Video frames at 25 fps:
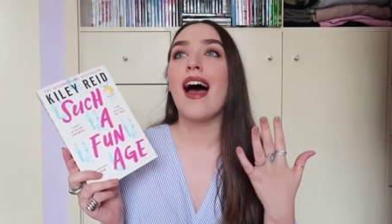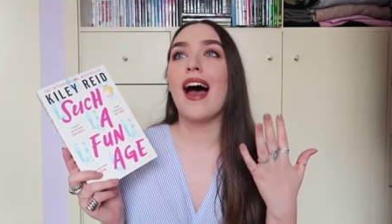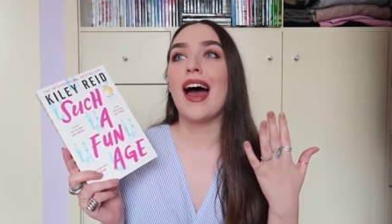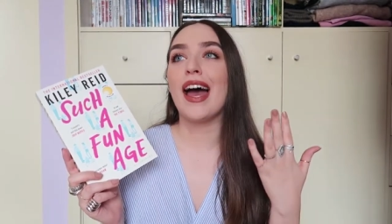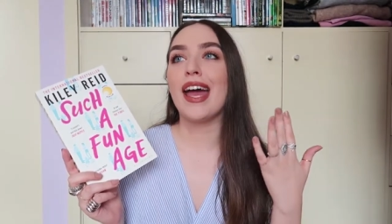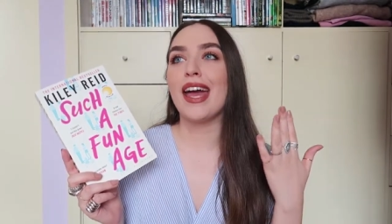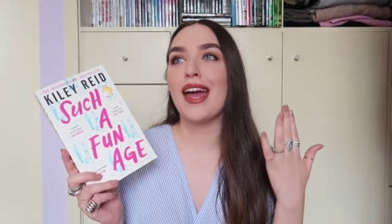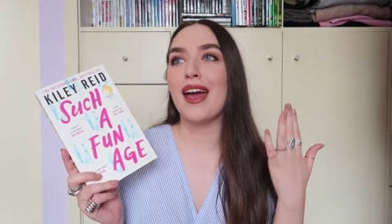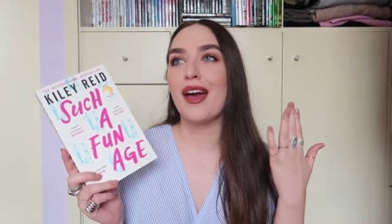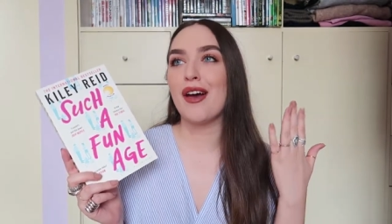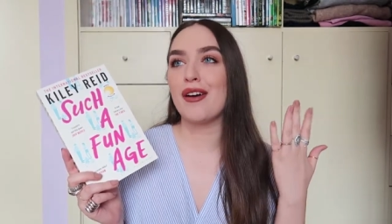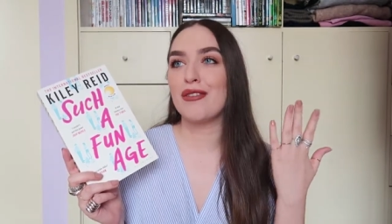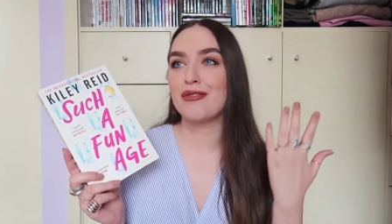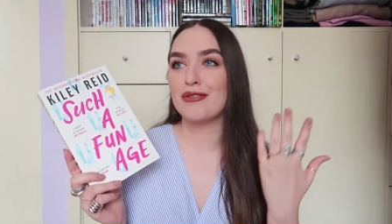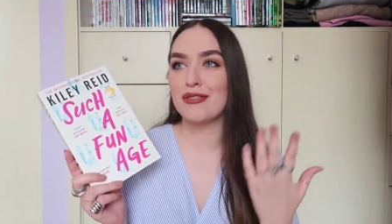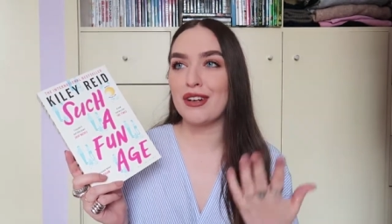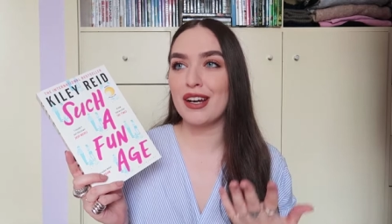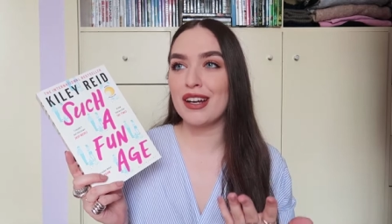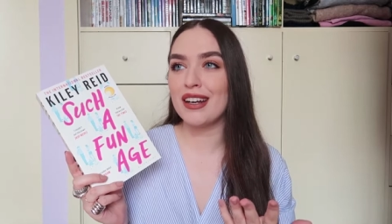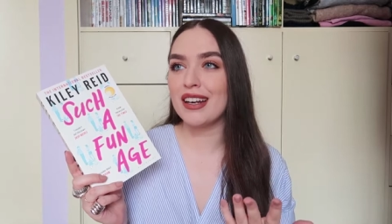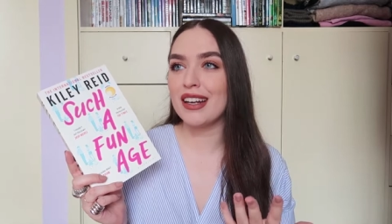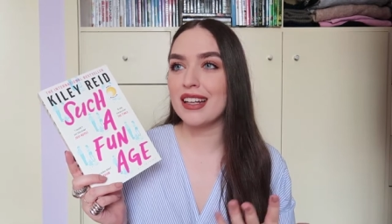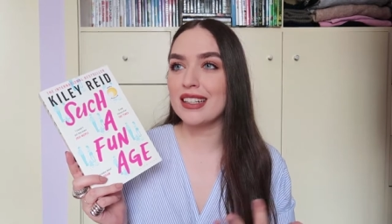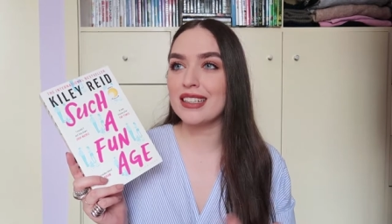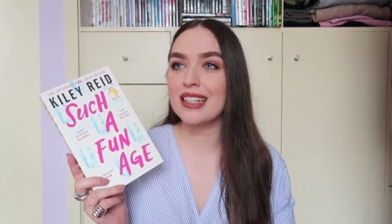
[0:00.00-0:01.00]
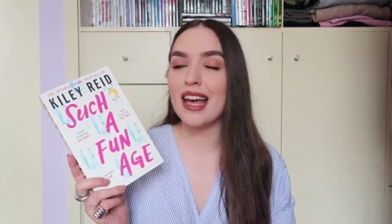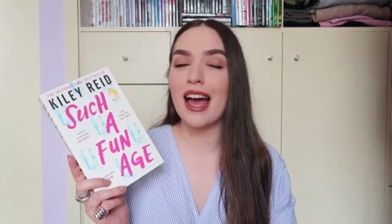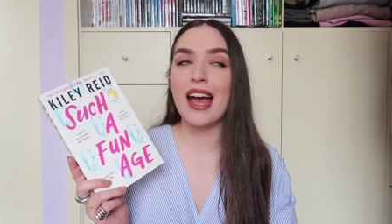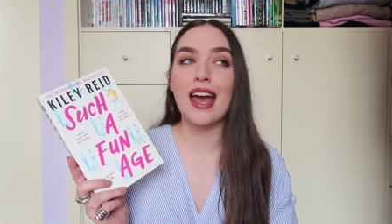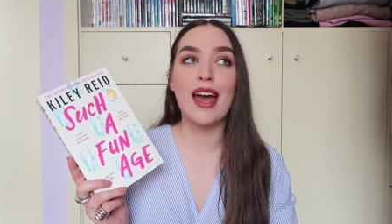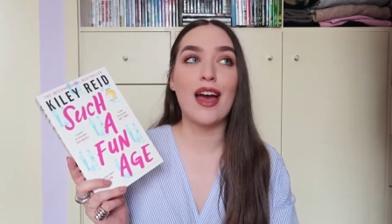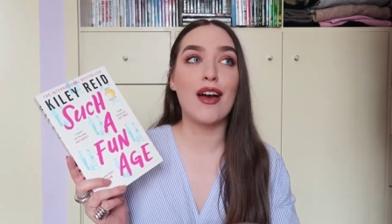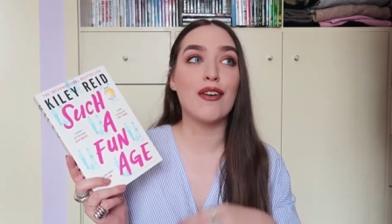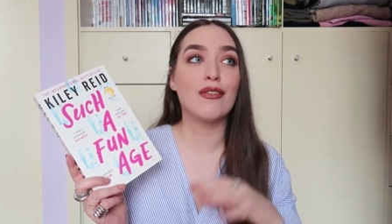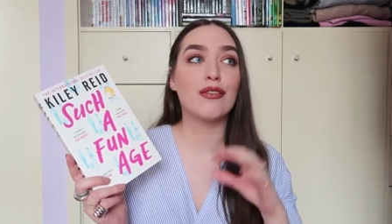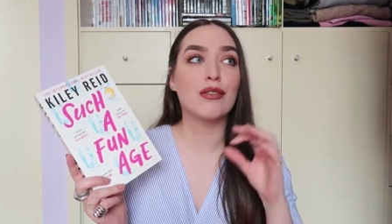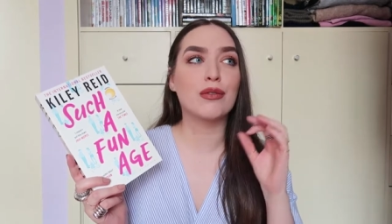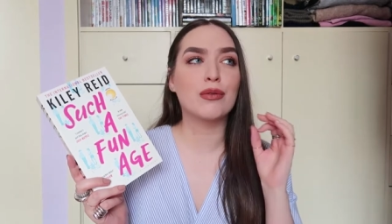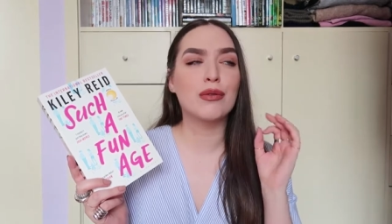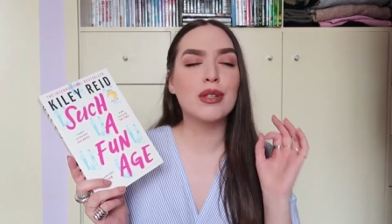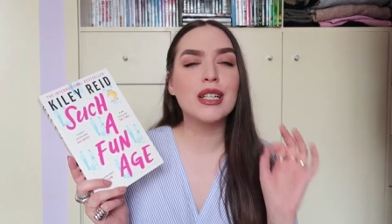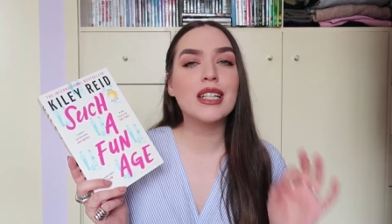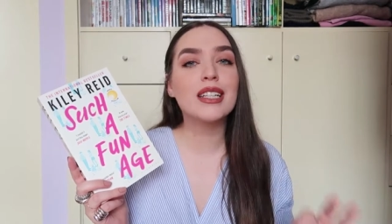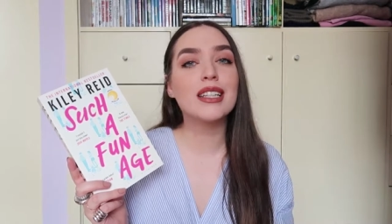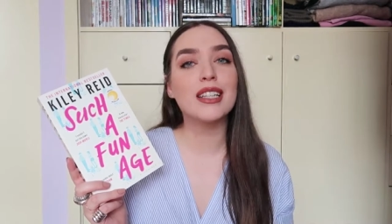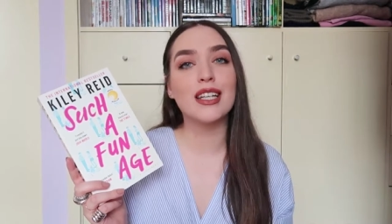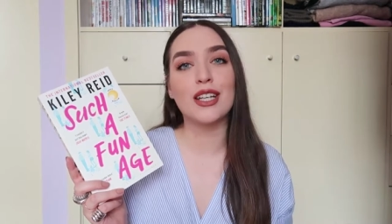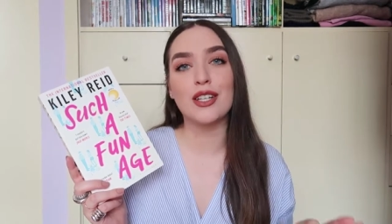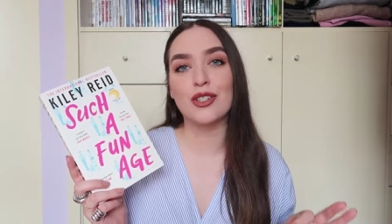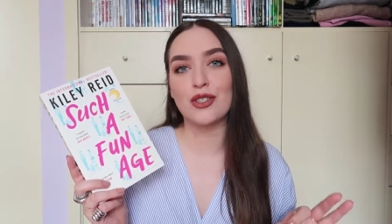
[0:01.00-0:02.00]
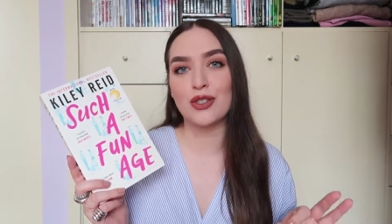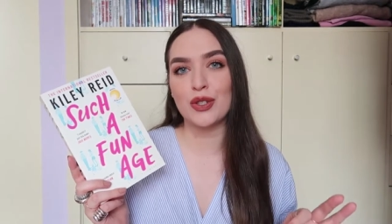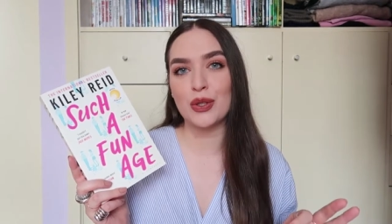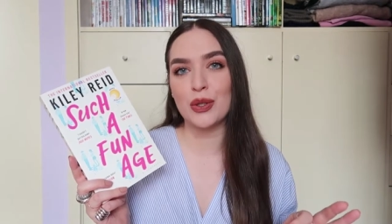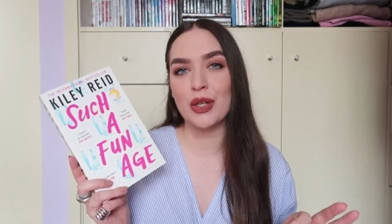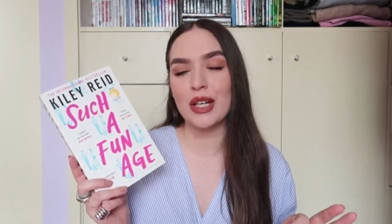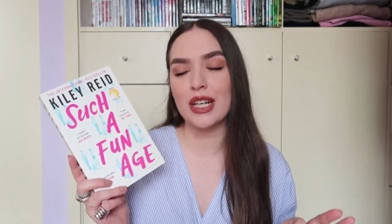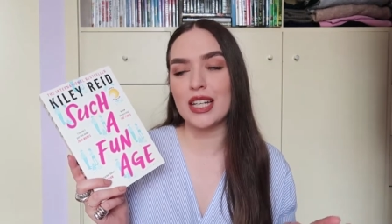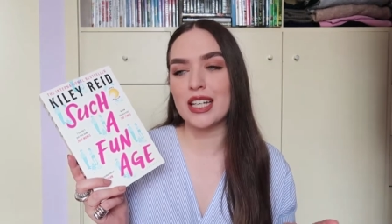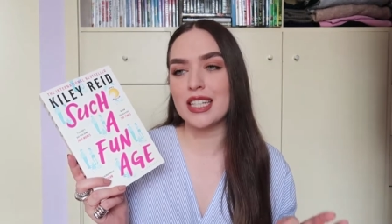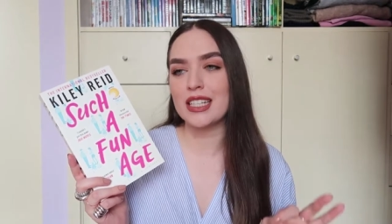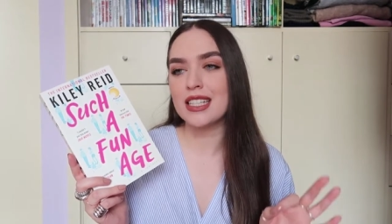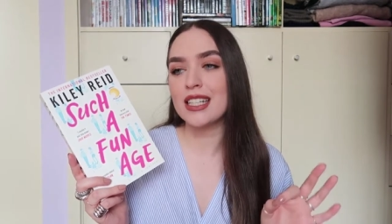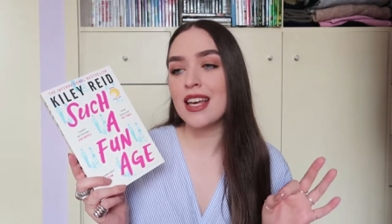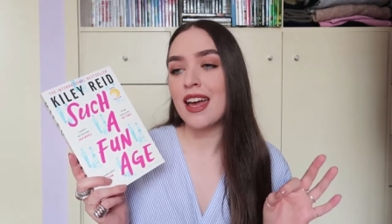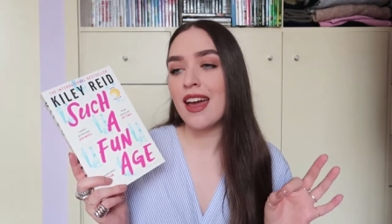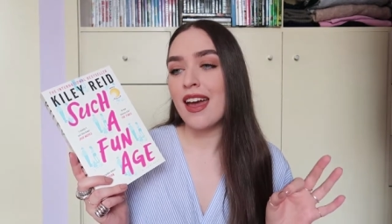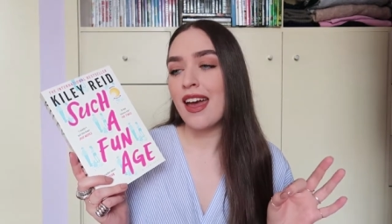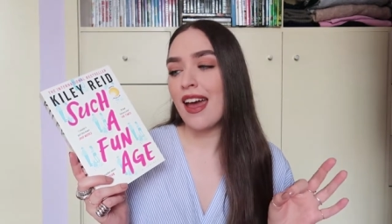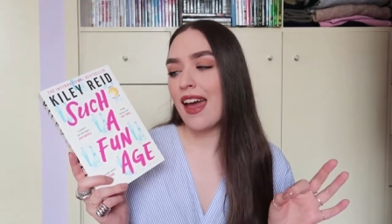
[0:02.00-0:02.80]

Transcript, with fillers: I have read it, I have really enjoyed it,